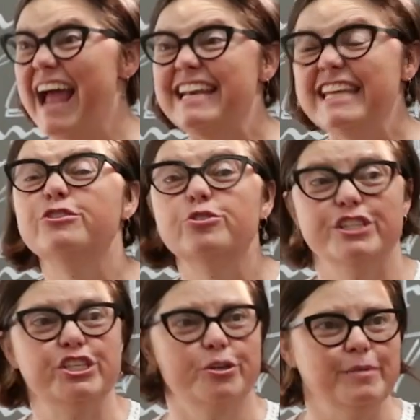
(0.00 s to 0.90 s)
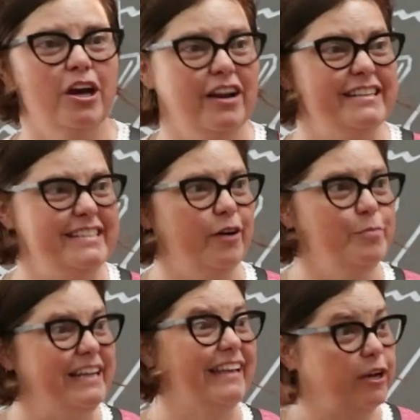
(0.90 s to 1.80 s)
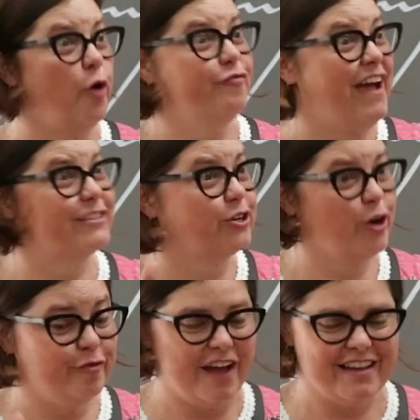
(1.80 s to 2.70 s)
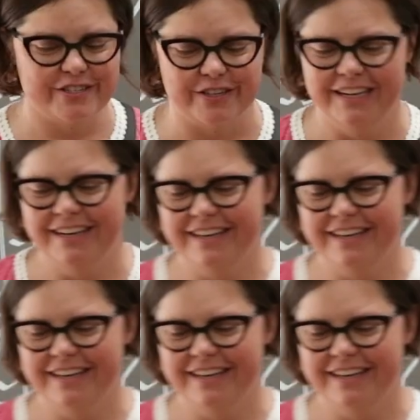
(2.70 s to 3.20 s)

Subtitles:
I need you to cheer me on and tell me, like, go faster, go faster.